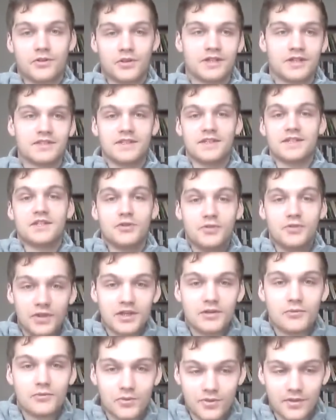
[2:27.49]
Like it's
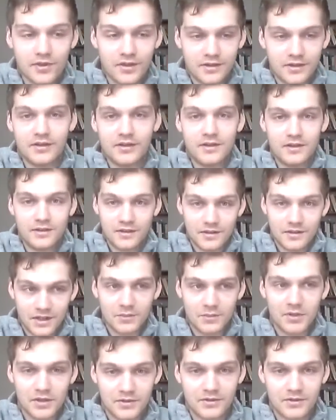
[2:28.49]
unique within,
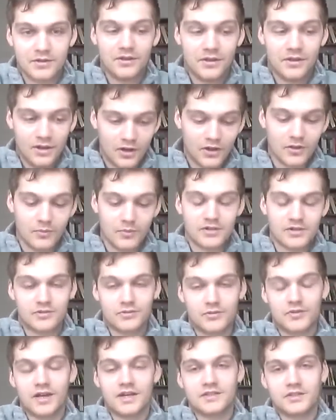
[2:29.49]
all the metrics
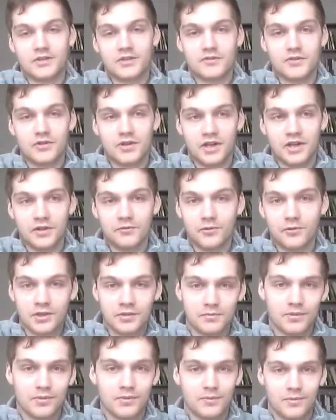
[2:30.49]
with constant curvature
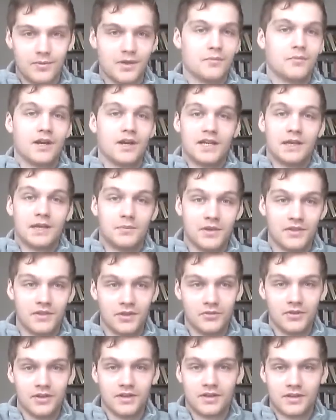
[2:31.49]
-1, but it might not be the
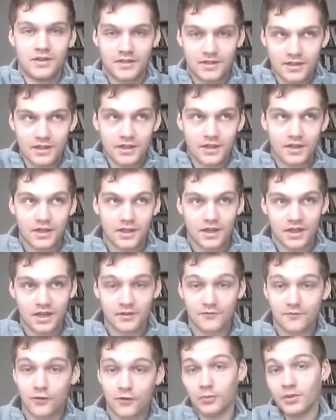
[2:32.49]
unique
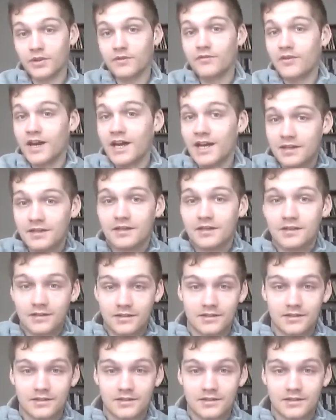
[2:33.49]
conformally flat